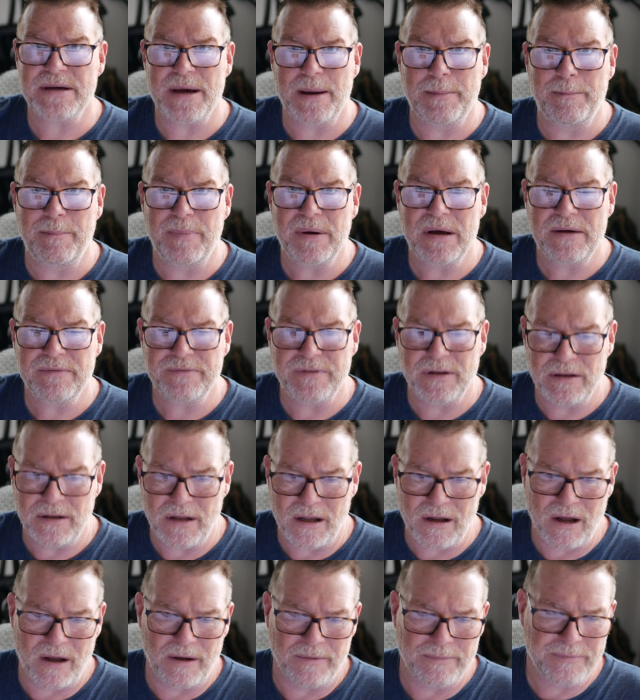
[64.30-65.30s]
above the
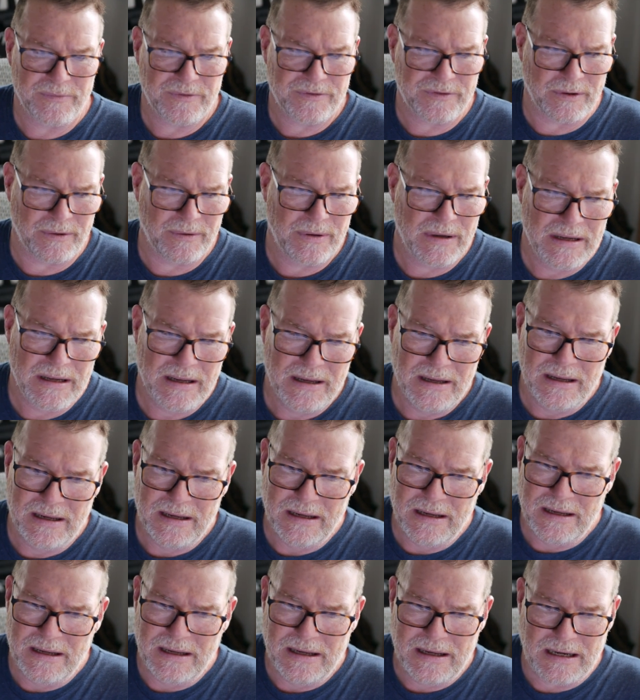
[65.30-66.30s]
law. So
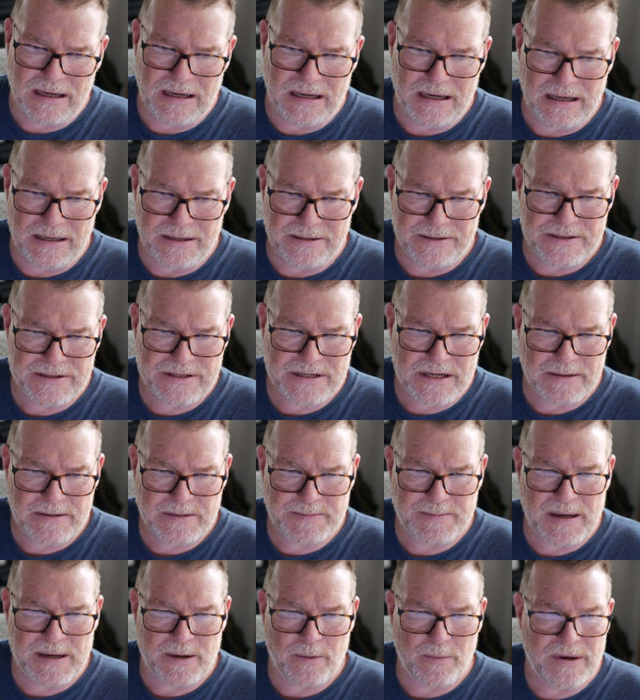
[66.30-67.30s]
this comes
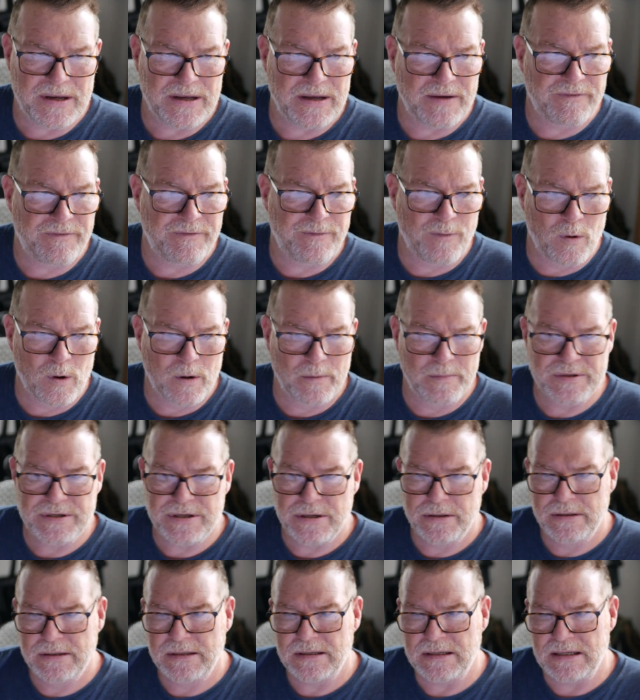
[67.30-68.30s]
by the way of
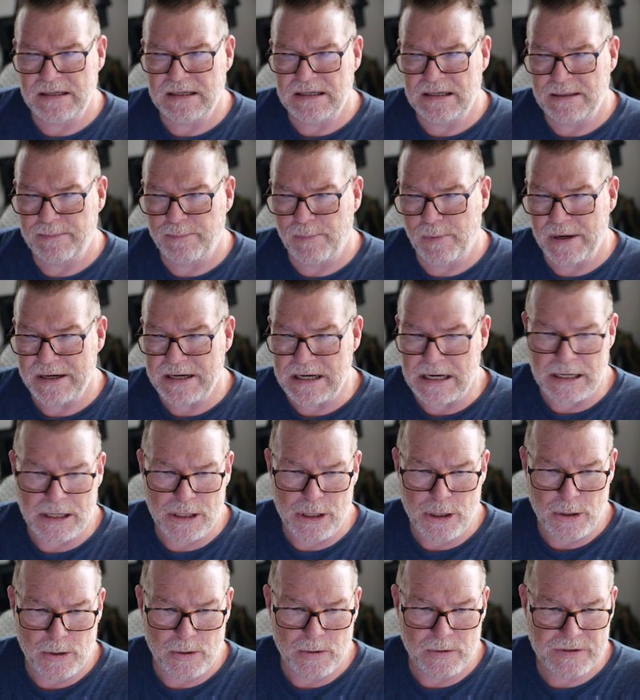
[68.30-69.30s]
Forbes breaking
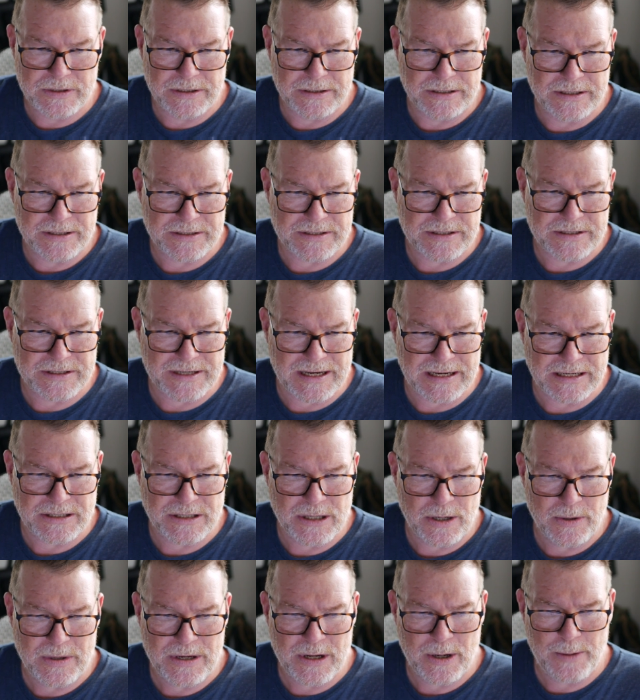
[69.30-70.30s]
news, and this is
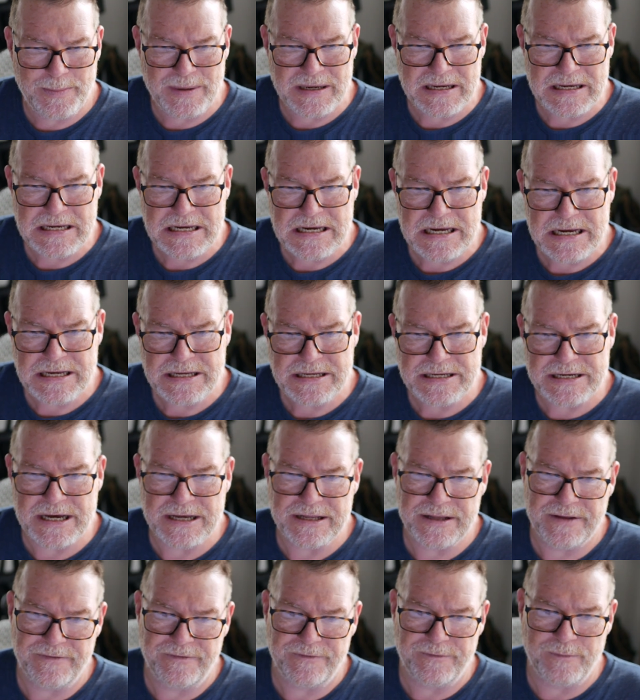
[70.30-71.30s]
Antonio
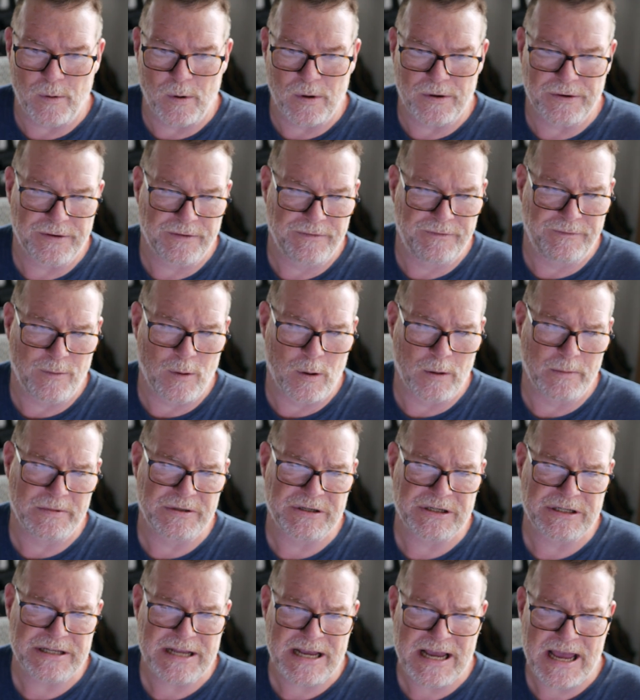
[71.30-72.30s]
Pequeña, the fourth Forbes
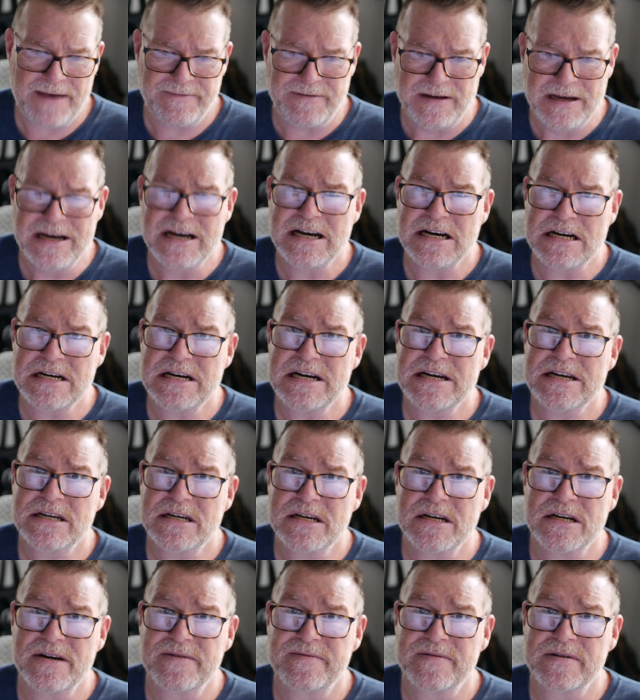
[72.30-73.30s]
staff. I
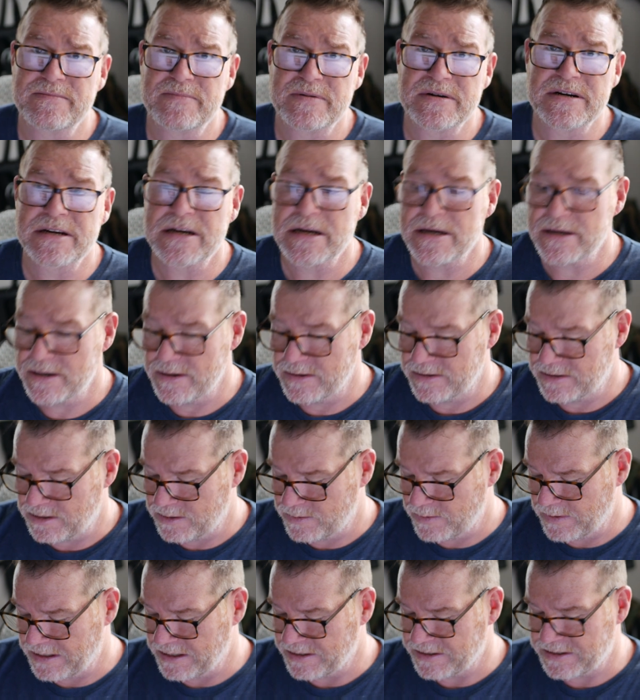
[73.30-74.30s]
cover breaking news
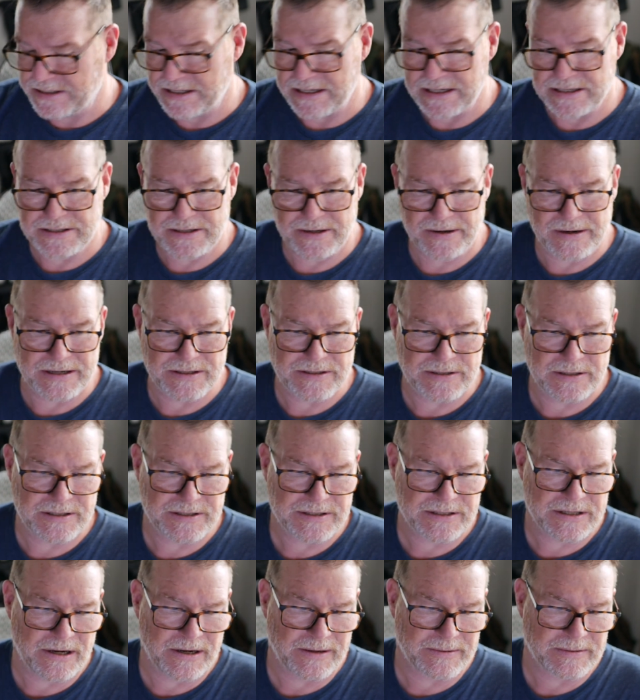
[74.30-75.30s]
is what he says. All right, so
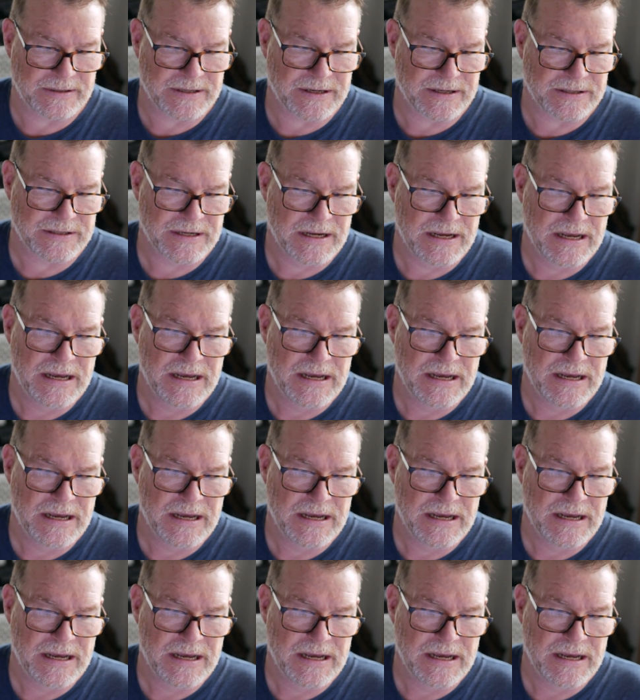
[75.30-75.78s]
let's talk this.